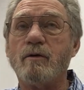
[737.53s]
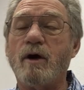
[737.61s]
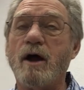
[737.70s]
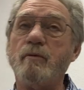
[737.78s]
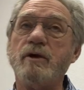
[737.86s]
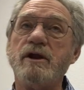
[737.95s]

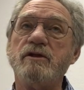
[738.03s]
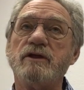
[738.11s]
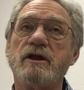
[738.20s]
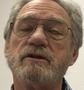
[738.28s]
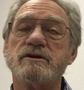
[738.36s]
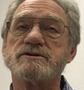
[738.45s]
Why would he
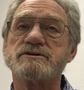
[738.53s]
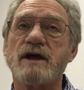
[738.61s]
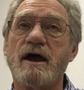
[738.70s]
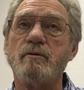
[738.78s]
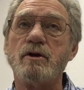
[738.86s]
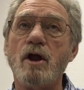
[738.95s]
think this
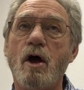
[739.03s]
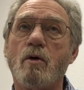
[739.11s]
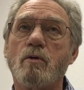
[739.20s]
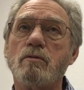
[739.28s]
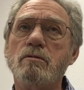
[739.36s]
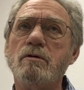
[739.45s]
guy would know?